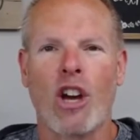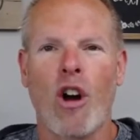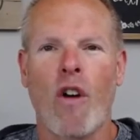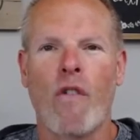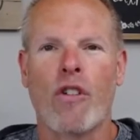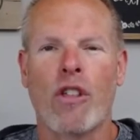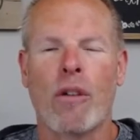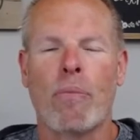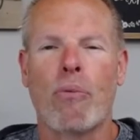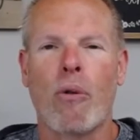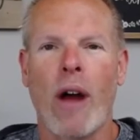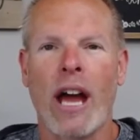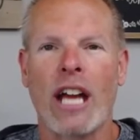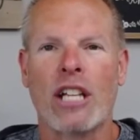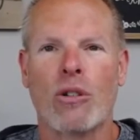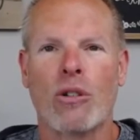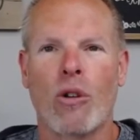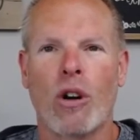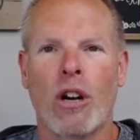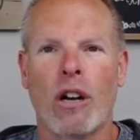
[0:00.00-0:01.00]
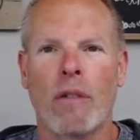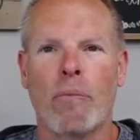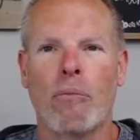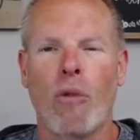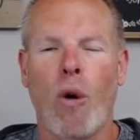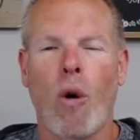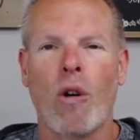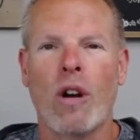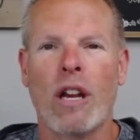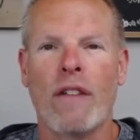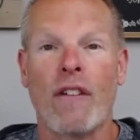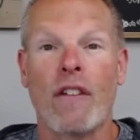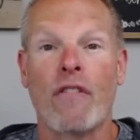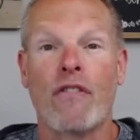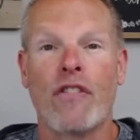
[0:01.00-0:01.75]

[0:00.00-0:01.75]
over the price or even